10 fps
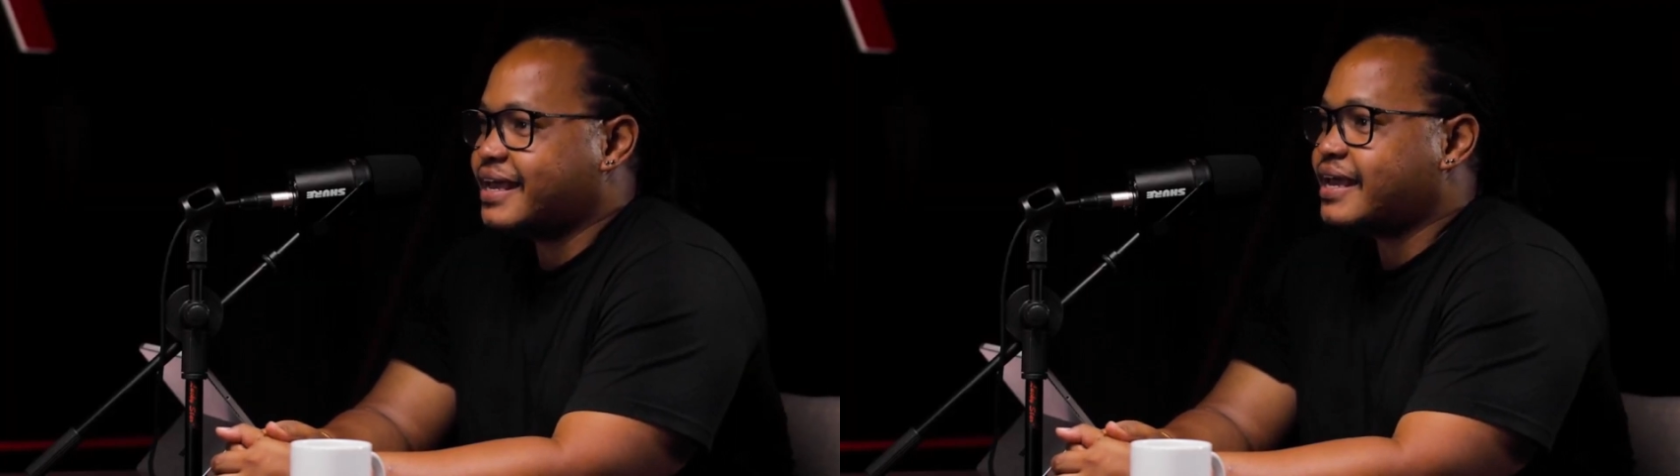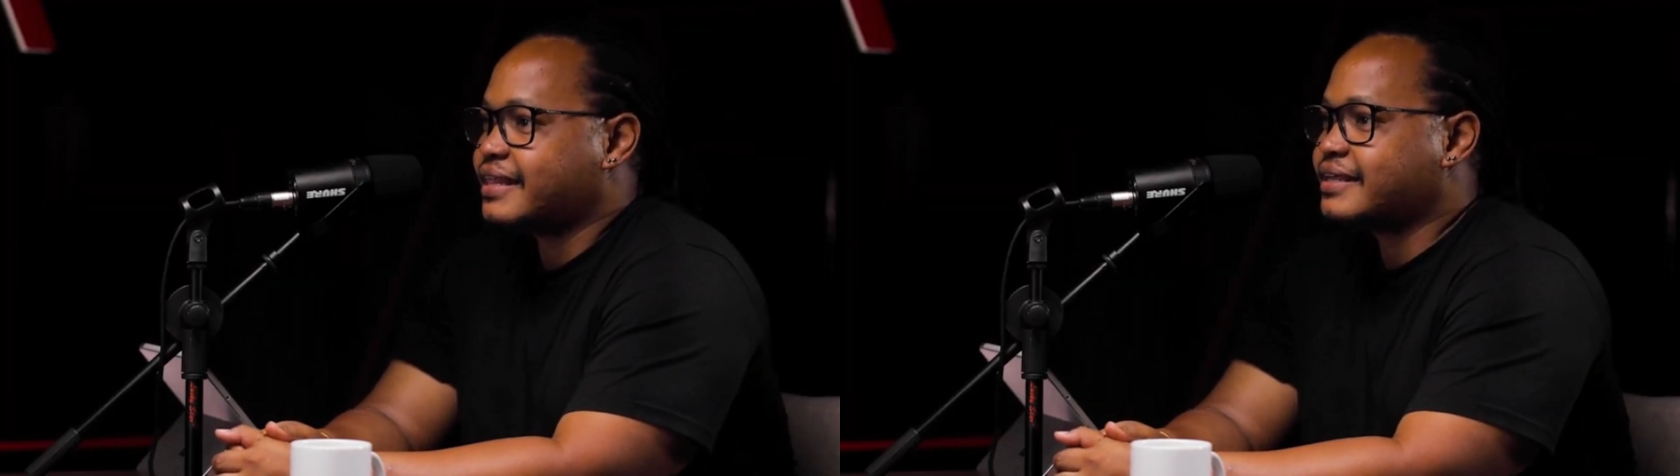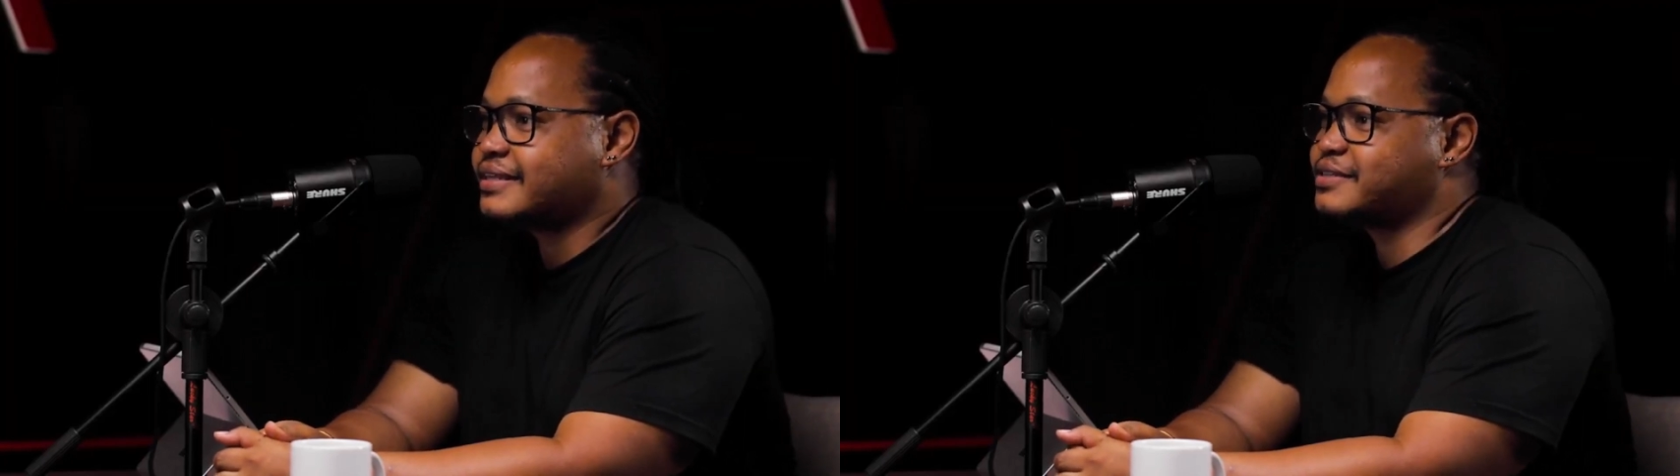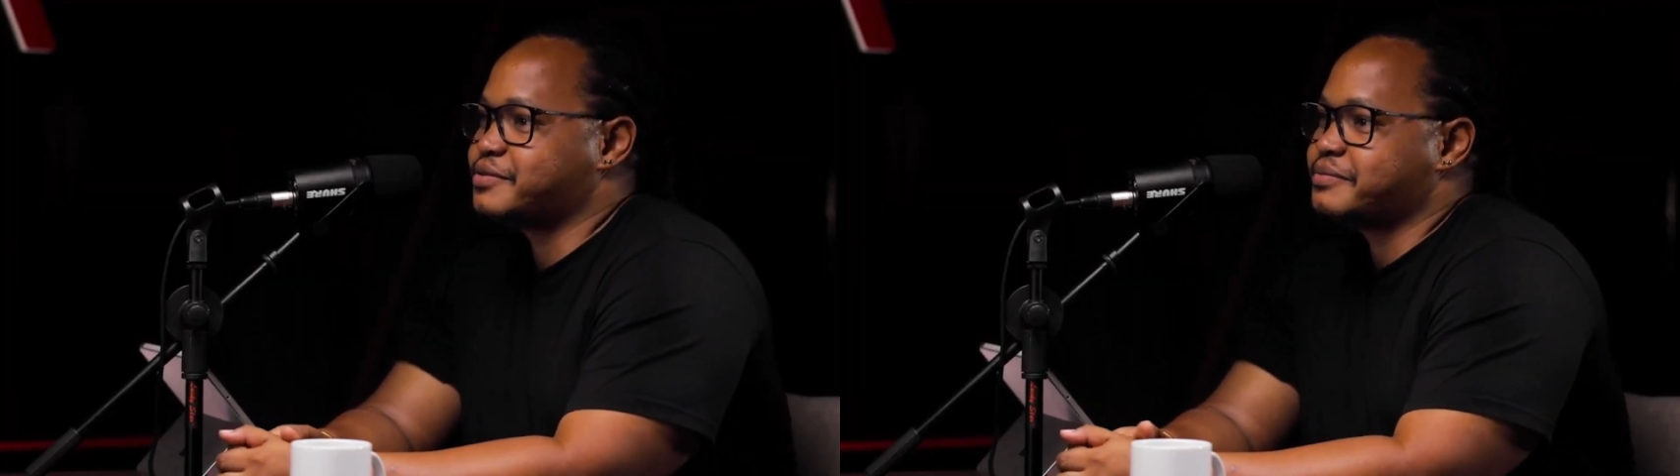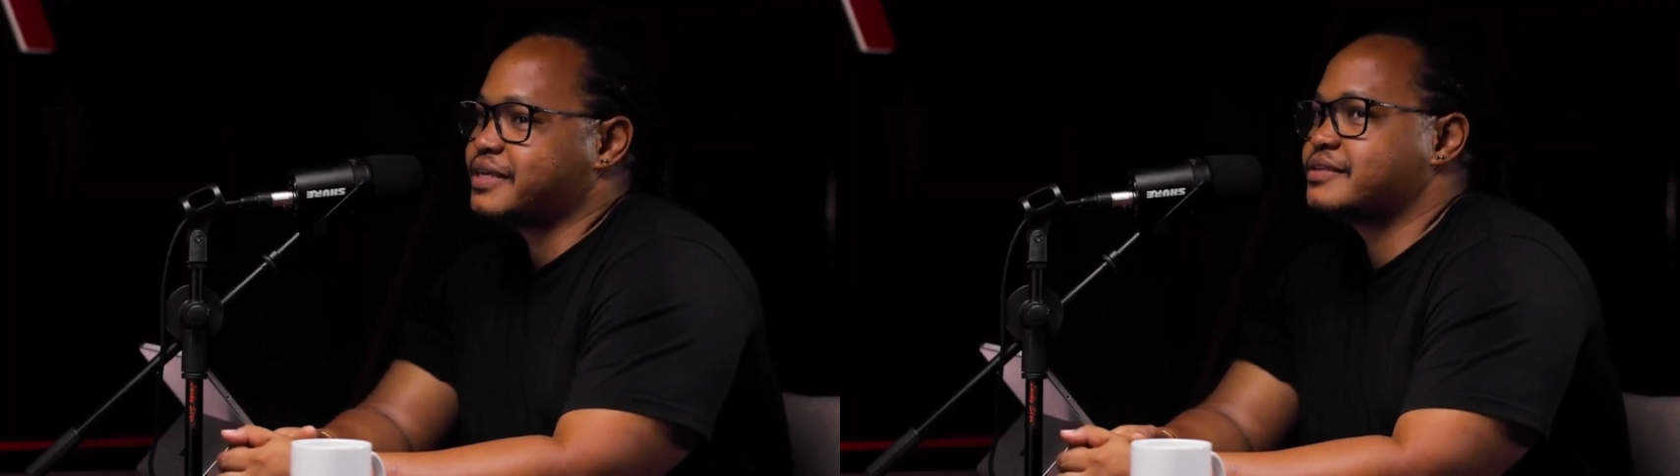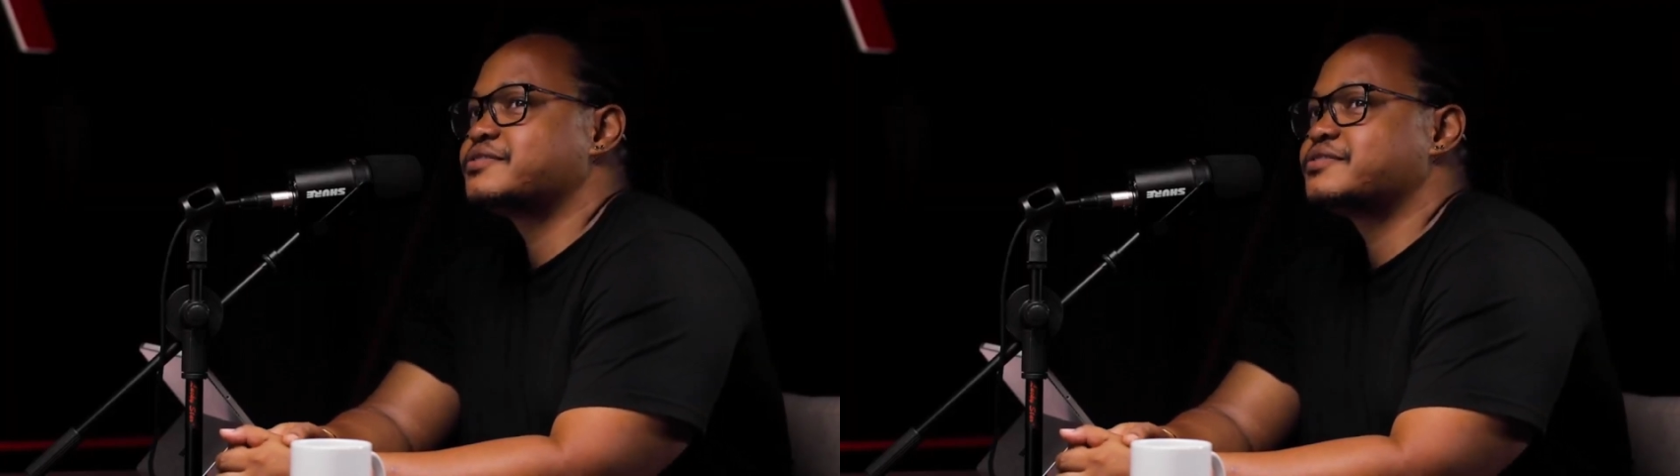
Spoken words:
Yeah, I think that's what makes